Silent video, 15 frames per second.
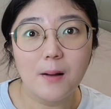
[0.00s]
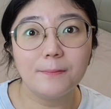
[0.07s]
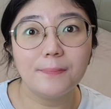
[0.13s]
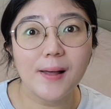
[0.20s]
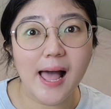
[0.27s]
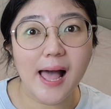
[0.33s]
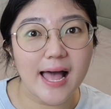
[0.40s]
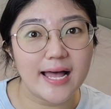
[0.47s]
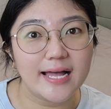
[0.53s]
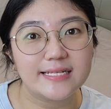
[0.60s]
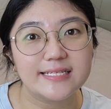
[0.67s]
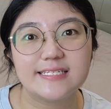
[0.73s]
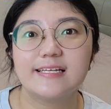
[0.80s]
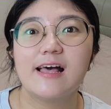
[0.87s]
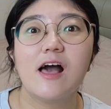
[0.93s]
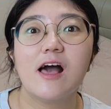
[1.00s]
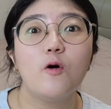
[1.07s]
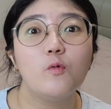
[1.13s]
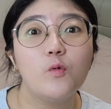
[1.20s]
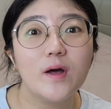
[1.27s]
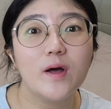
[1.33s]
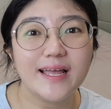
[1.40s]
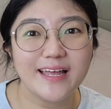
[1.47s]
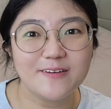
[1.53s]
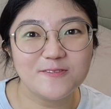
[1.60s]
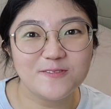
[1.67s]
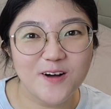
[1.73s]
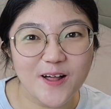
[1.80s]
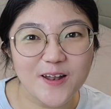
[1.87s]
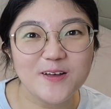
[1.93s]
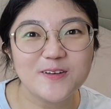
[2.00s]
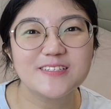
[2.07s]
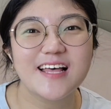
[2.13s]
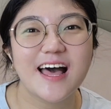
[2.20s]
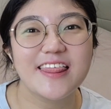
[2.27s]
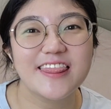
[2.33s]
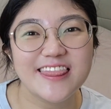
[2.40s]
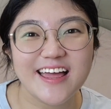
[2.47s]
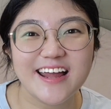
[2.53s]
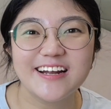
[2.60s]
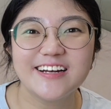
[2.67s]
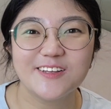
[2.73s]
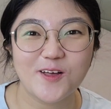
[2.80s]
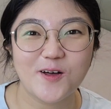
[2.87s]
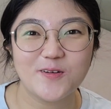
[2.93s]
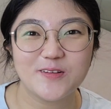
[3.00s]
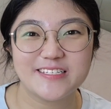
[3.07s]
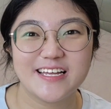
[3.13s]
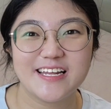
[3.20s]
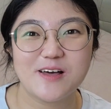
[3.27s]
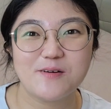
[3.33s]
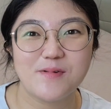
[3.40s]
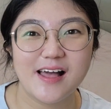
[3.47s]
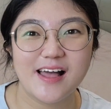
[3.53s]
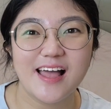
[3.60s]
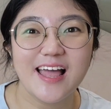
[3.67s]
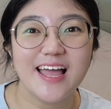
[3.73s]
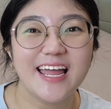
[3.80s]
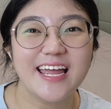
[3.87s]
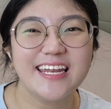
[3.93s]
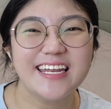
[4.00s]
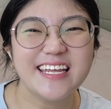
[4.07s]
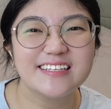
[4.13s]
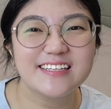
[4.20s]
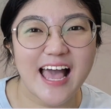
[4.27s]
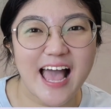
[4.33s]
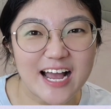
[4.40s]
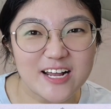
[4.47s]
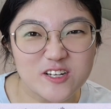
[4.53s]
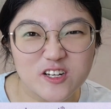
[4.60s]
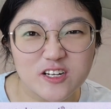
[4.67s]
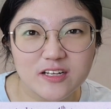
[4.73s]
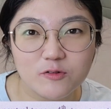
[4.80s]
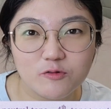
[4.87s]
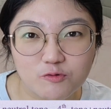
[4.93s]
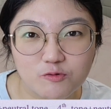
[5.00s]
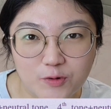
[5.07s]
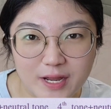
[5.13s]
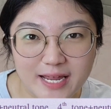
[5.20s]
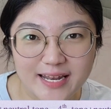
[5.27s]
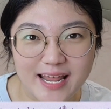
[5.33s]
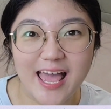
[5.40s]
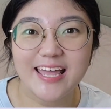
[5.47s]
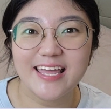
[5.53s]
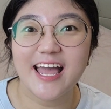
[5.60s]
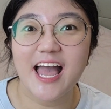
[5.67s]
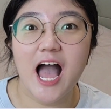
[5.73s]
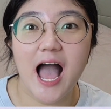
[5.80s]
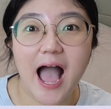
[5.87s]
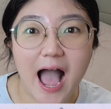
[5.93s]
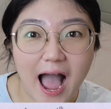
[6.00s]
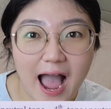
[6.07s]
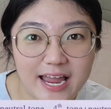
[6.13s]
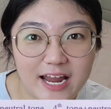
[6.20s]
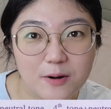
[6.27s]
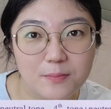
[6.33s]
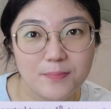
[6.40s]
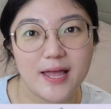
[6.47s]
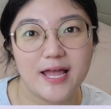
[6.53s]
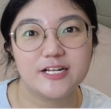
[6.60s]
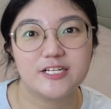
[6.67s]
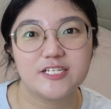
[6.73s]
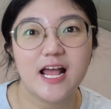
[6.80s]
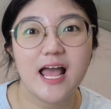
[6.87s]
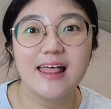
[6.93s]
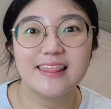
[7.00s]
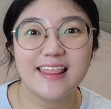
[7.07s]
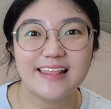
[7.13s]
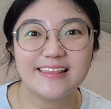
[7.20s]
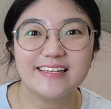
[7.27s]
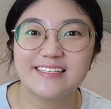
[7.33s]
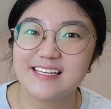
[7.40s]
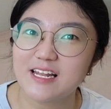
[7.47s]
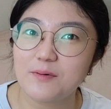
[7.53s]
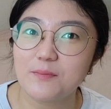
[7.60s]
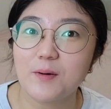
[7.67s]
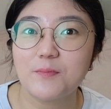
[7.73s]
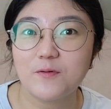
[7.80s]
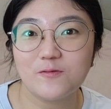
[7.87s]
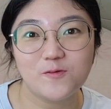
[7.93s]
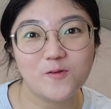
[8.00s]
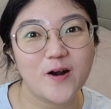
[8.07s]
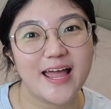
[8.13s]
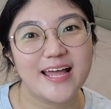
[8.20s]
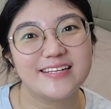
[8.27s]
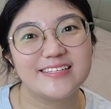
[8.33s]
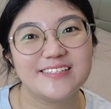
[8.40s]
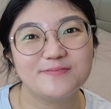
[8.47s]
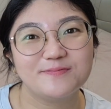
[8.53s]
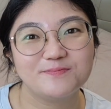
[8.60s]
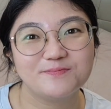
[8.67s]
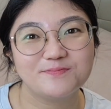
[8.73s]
But when it follows a third tone syllable, it is actually read in a higher pitch than the syllable before it.